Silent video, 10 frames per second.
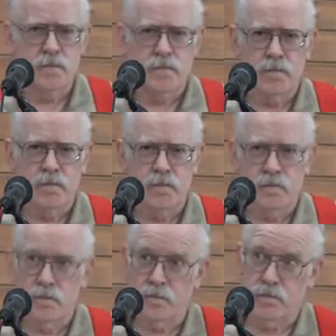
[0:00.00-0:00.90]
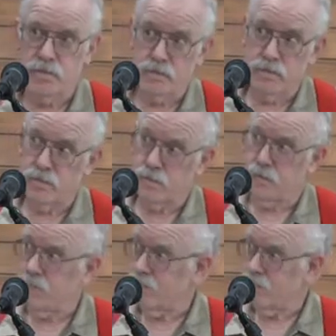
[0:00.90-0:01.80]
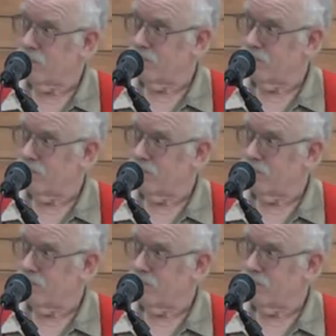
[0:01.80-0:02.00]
[no speech]